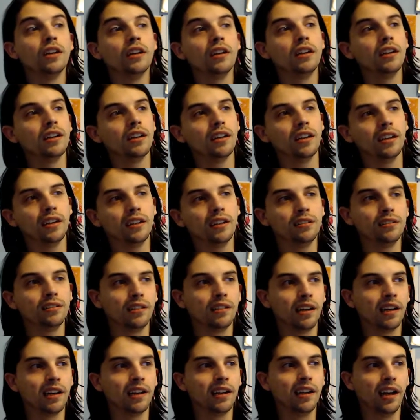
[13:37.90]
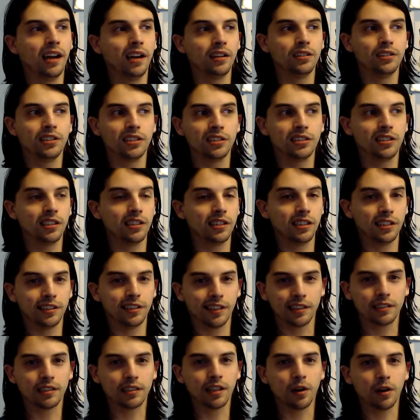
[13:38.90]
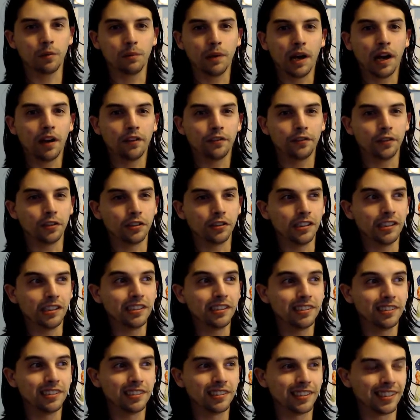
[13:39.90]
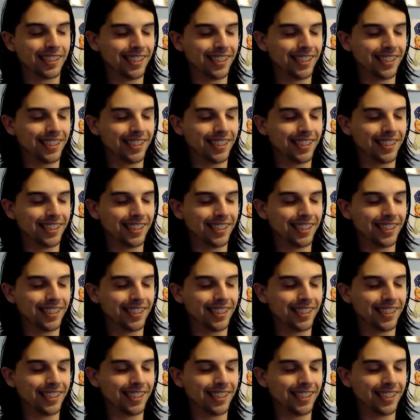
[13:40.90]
And I just say that that's how Battlefield is.